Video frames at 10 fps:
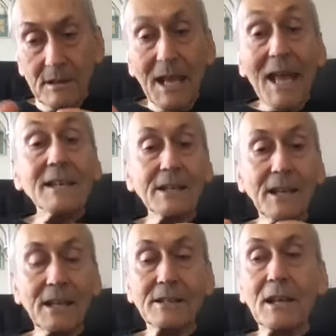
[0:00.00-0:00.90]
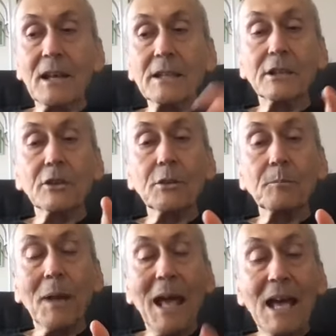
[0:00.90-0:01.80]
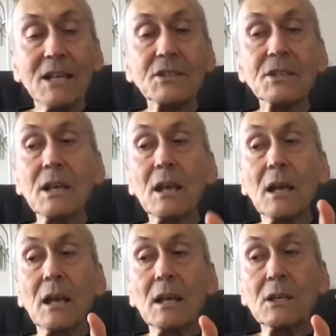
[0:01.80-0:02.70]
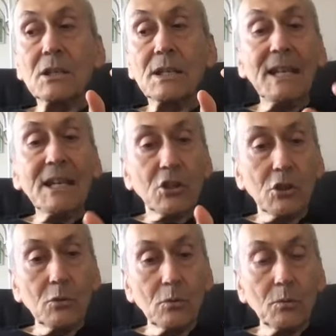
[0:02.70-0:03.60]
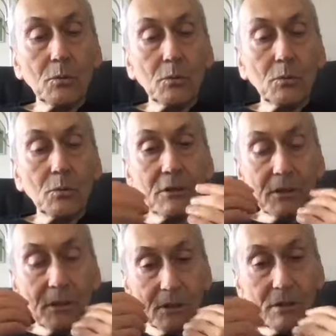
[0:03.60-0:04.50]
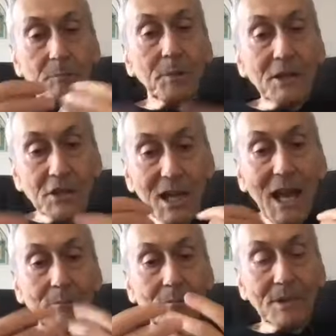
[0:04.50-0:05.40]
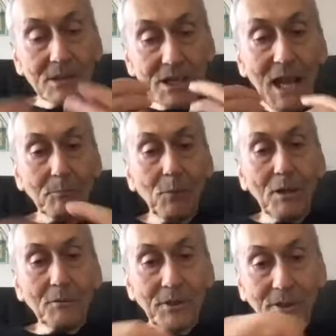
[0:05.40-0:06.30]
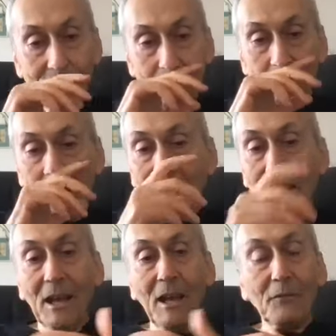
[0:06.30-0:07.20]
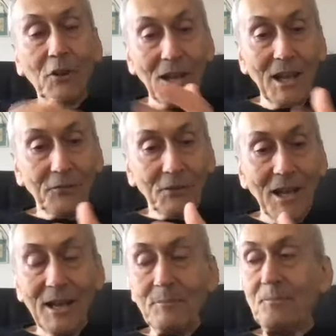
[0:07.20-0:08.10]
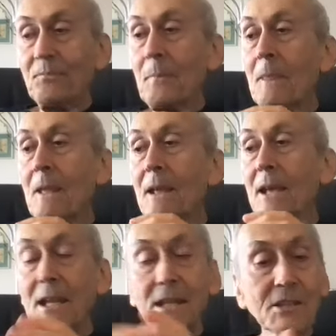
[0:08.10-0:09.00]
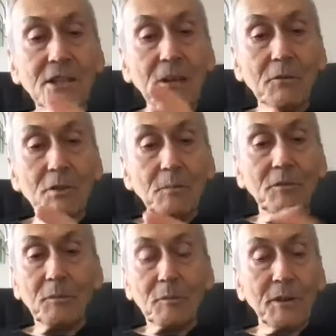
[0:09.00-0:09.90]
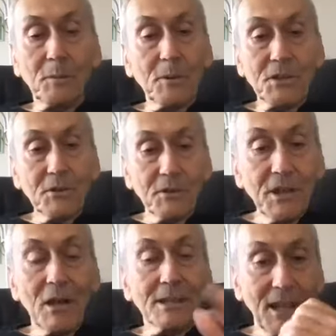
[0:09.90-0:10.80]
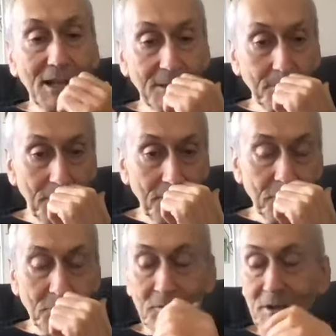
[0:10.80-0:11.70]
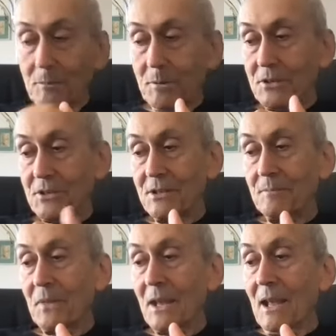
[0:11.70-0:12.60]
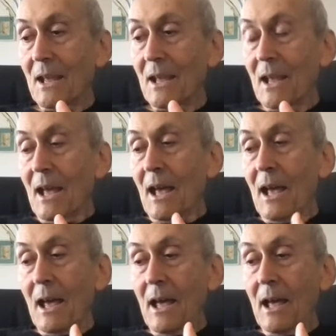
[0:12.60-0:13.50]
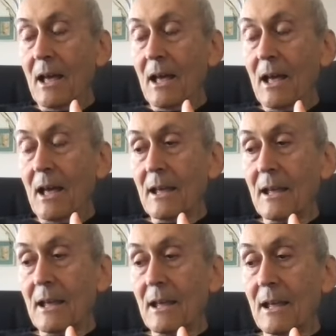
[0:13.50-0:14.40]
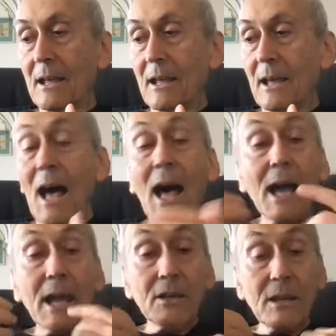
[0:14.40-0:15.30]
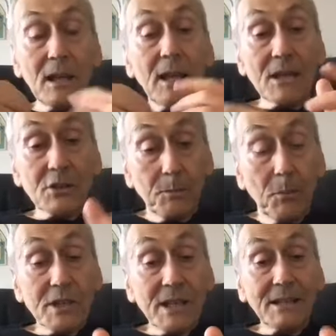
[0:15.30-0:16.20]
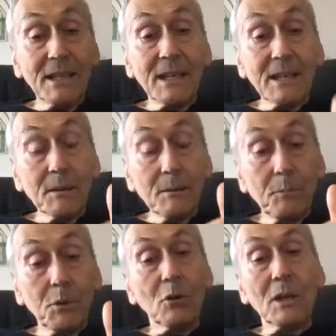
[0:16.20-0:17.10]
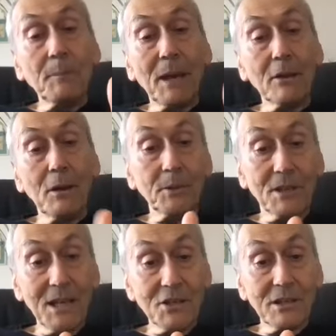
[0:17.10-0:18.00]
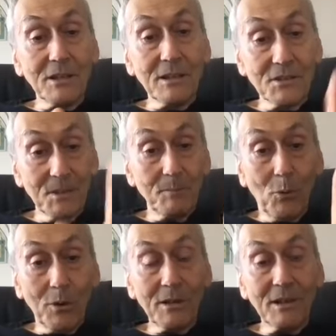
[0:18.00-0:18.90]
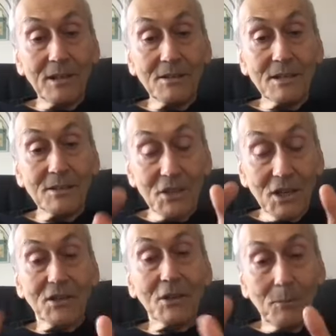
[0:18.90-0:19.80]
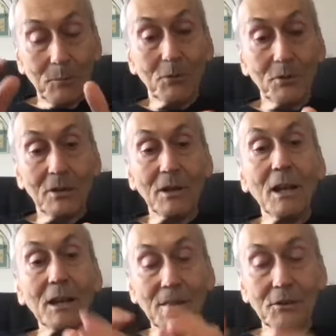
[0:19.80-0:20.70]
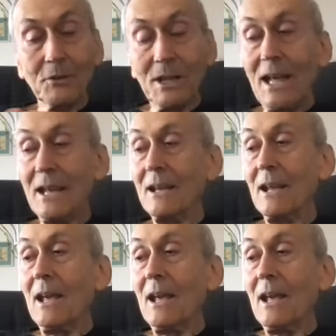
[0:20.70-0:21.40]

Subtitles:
candidate that could pass T2, which means it could be a chatbot with you for a lifetime, indistinguishable from a real person. not tell it apart from a real person. Uh, and supposing it did it purely by computation, this is important. He says, just a computer can do that.